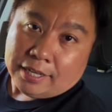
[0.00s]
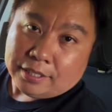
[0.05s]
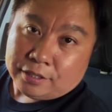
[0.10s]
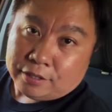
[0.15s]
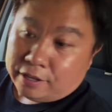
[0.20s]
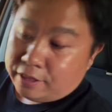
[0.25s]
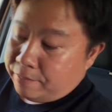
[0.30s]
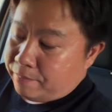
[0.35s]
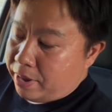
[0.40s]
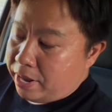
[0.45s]
So
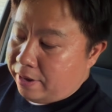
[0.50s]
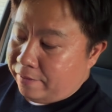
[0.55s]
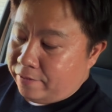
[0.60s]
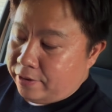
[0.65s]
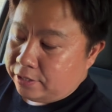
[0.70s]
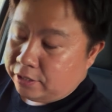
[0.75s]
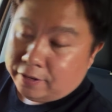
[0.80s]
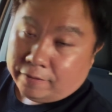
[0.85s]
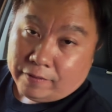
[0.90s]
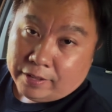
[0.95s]
the
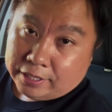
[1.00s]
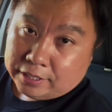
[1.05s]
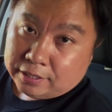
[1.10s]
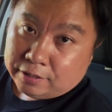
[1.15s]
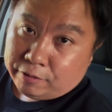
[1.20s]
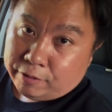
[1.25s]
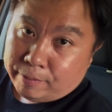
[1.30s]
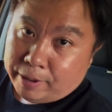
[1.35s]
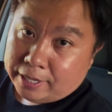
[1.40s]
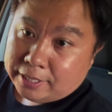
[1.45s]
benefits of this
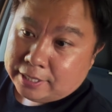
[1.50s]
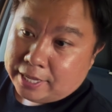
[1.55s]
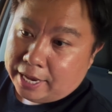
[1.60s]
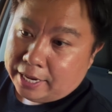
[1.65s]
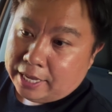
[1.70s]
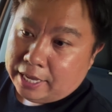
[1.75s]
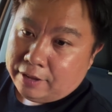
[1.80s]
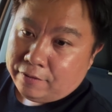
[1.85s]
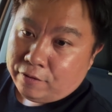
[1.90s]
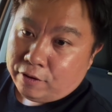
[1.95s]
remote start
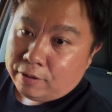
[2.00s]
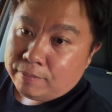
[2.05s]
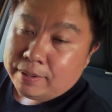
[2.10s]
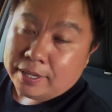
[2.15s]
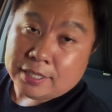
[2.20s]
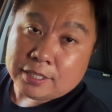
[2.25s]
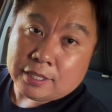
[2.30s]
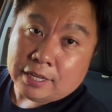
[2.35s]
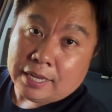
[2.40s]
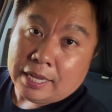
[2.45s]
key fob
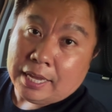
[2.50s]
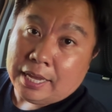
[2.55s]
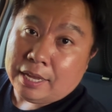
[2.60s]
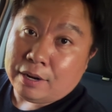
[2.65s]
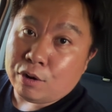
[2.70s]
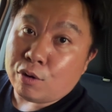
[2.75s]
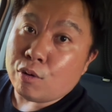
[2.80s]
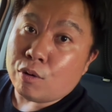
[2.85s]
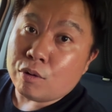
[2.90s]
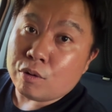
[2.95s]
is to heat
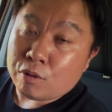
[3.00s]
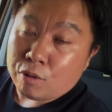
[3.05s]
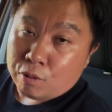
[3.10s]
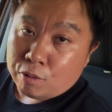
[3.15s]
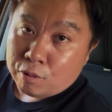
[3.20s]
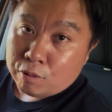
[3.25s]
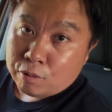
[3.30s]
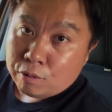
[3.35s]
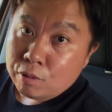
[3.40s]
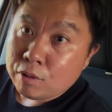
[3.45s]
or
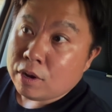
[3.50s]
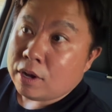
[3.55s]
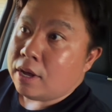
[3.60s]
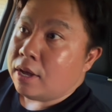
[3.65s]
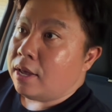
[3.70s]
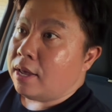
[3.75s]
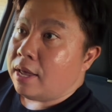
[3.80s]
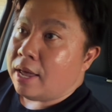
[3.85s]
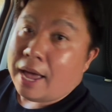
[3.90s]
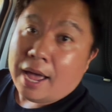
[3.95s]
cool
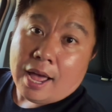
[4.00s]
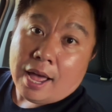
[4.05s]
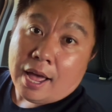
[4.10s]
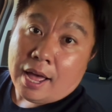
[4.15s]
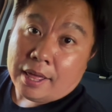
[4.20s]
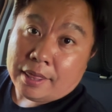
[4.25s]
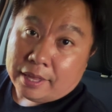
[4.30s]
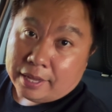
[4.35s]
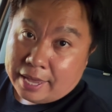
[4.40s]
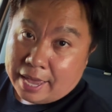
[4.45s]

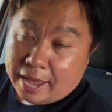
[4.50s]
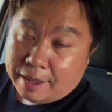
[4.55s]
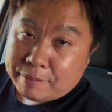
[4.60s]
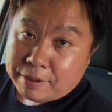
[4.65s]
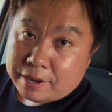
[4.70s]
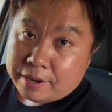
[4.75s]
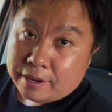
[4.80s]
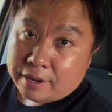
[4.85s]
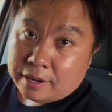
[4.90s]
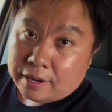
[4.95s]
the cabin.
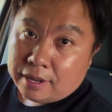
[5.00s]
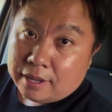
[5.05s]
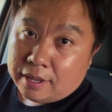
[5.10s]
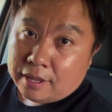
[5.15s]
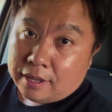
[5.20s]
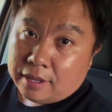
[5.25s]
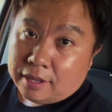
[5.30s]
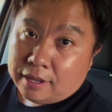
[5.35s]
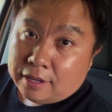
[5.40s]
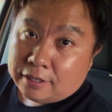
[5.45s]

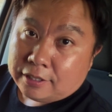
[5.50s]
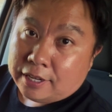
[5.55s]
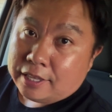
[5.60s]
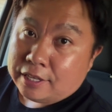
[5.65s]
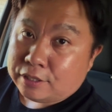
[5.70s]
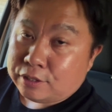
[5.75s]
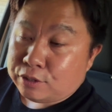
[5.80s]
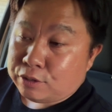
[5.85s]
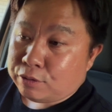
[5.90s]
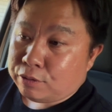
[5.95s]
So
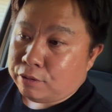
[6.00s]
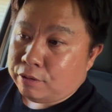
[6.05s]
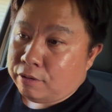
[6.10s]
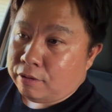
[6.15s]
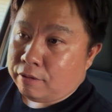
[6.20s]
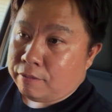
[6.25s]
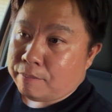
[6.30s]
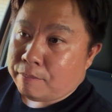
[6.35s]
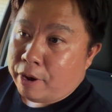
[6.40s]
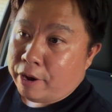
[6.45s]
there's
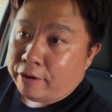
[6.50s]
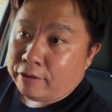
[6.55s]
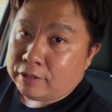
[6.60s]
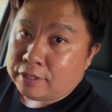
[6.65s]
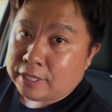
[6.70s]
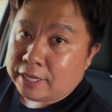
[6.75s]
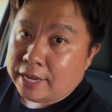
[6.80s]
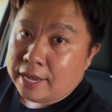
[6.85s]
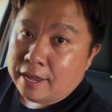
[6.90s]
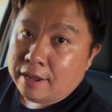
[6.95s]
2 modes
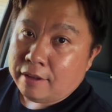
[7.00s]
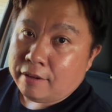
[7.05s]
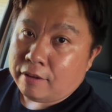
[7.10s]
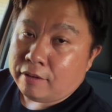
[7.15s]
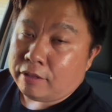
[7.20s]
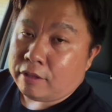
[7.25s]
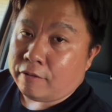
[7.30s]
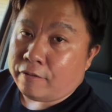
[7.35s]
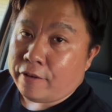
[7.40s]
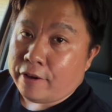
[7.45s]
here.
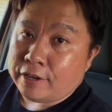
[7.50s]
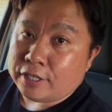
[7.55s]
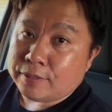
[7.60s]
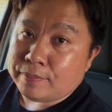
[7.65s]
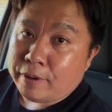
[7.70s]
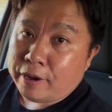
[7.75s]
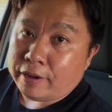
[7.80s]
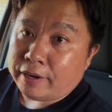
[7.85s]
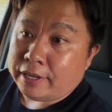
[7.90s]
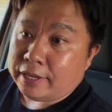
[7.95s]
The first
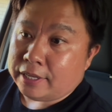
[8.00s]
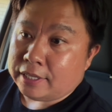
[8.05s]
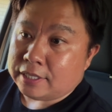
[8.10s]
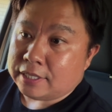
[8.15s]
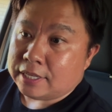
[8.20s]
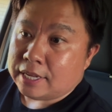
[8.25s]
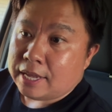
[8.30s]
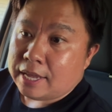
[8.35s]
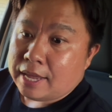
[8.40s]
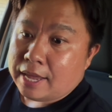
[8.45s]
mode is
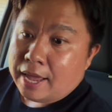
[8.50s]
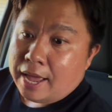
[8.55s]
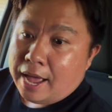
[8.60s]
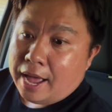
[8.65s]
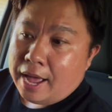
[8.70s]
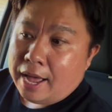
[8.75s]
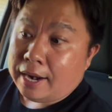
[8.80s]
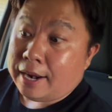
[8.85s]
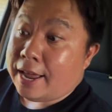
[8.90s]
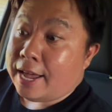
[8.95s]

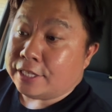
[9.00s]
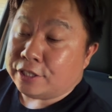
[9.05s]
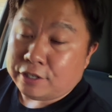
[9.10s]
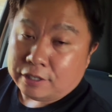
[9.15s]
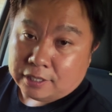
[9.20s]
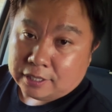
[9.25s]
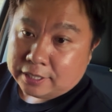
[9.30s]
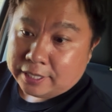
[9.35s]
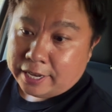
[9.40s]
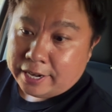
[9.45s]
last
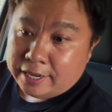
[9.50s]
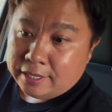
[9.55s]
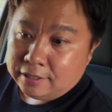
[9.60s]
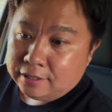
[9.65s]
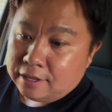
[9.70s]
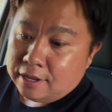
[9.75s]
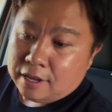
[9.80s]
user settings.